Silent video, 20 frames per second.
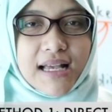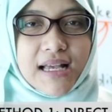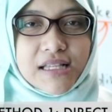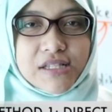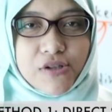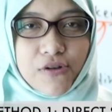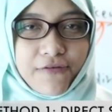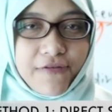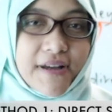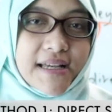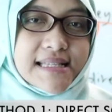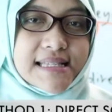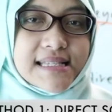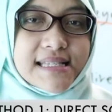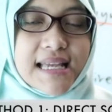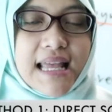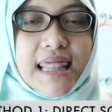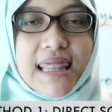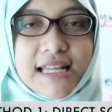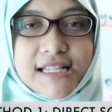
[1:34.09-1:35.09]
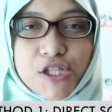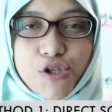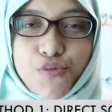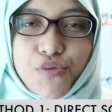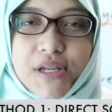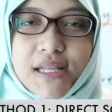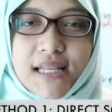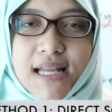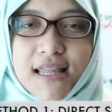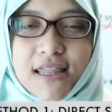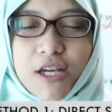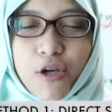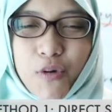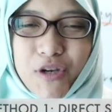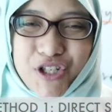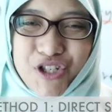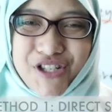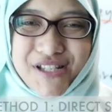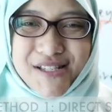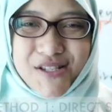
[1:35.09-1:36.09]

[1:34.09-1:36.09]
So first, let's read the question